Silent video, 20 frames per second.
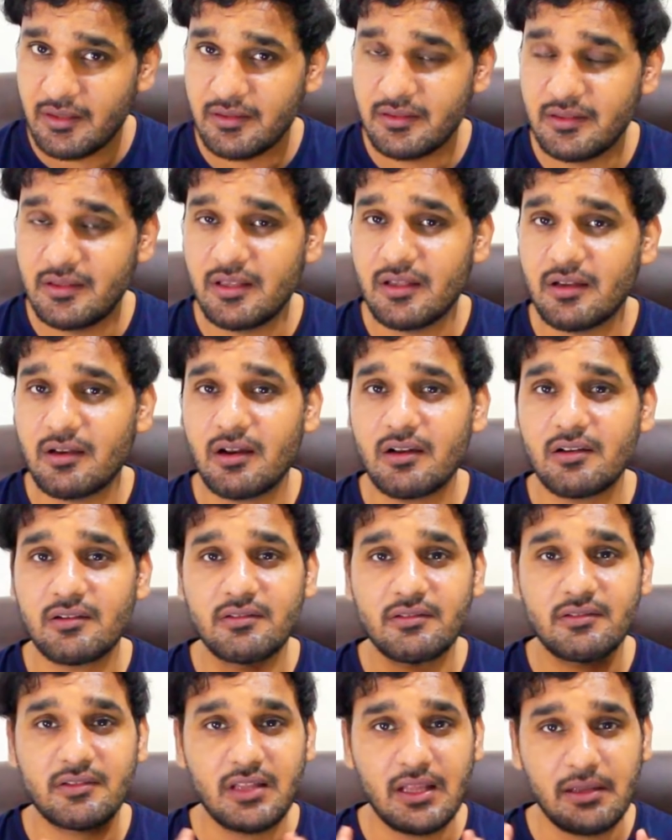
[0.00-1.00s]
There are
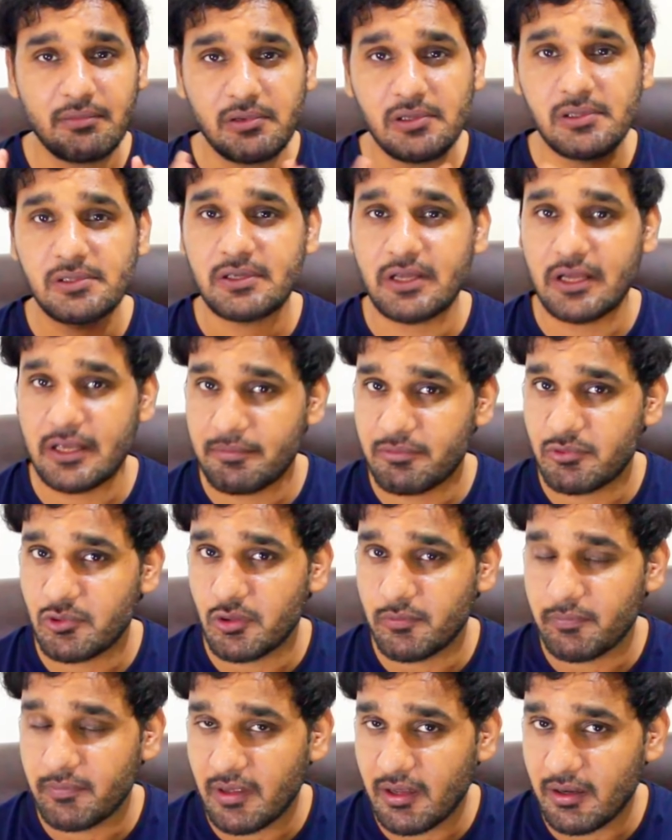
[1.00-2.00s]
several types
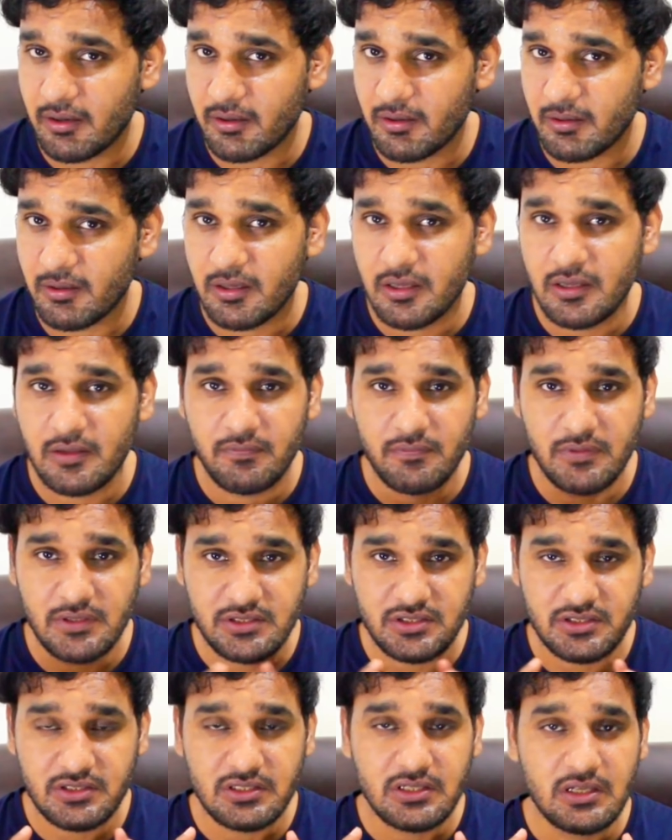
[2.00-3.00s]
of error
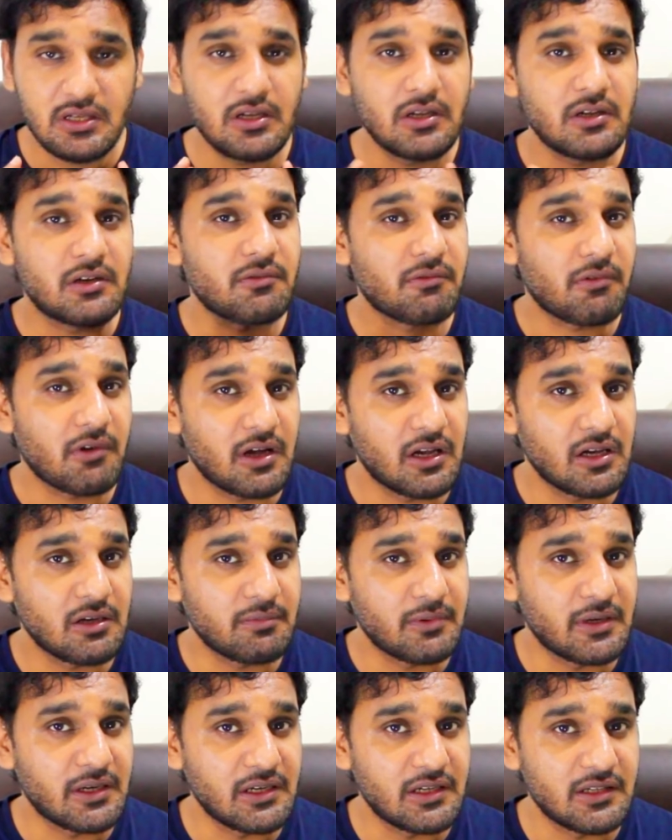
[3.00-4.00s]
which trial
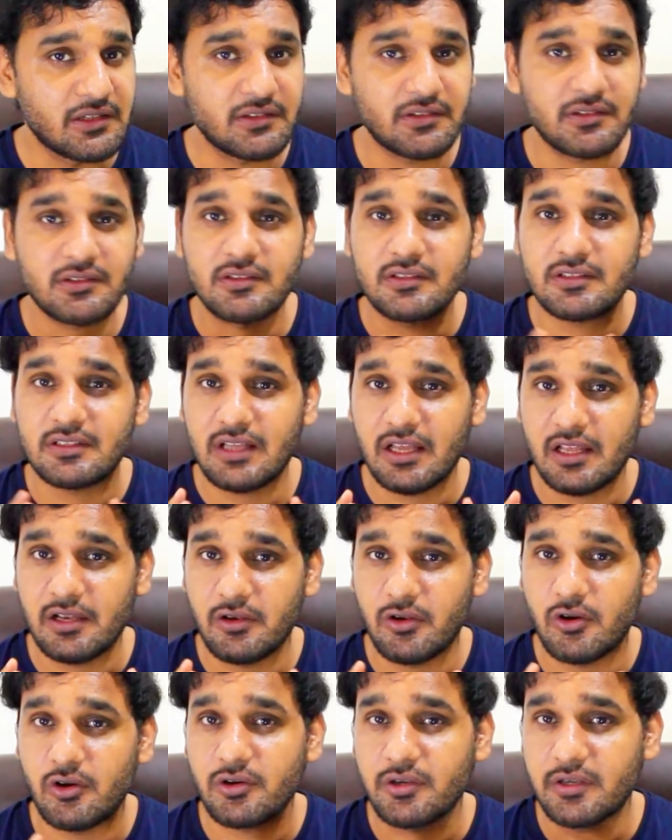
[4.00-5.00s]
balance
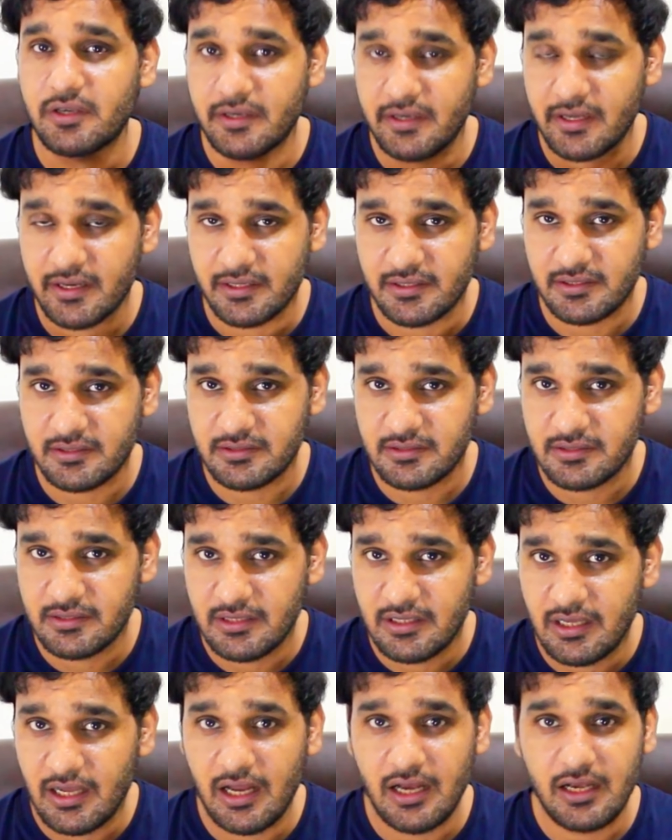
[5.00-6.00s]
cannot detect.
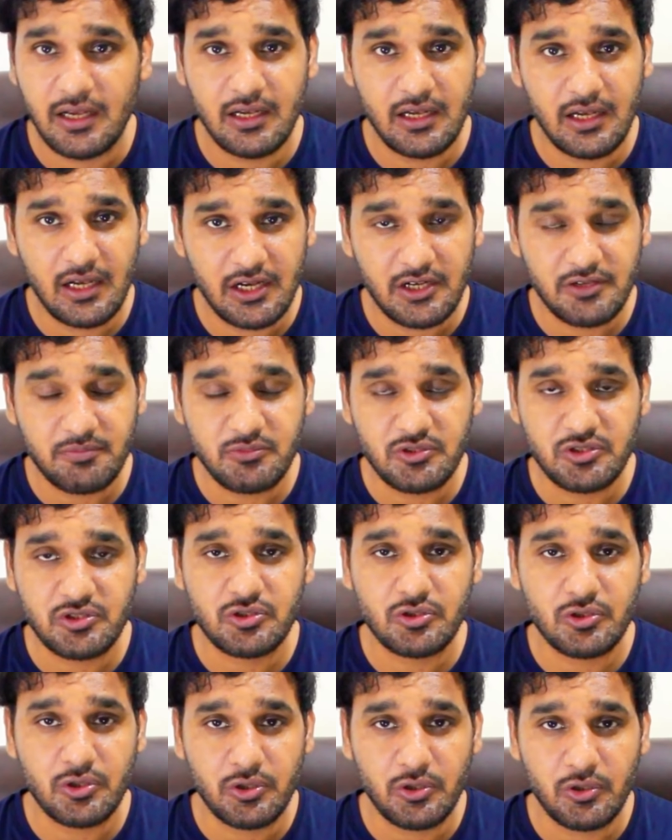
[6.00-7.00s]
And let me
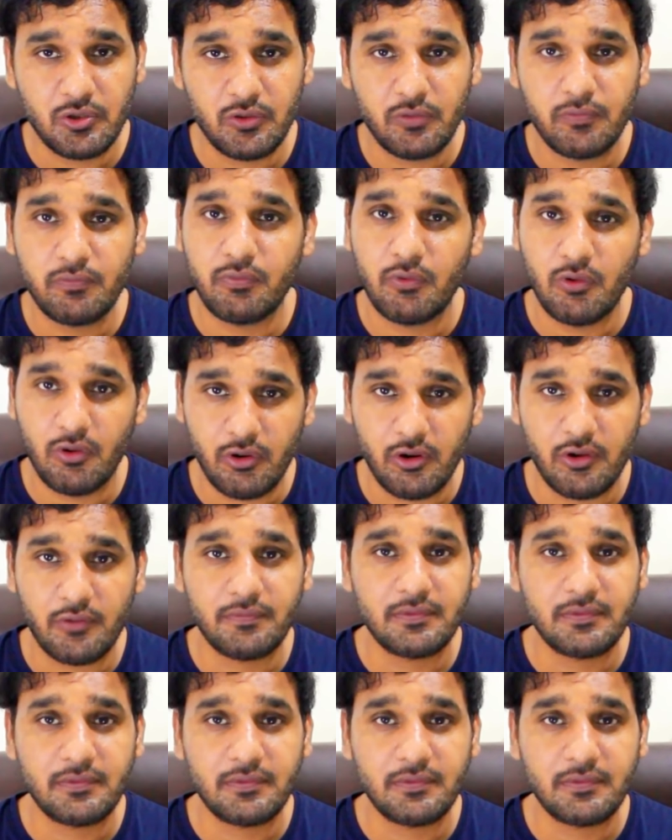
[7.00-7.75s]
show you four of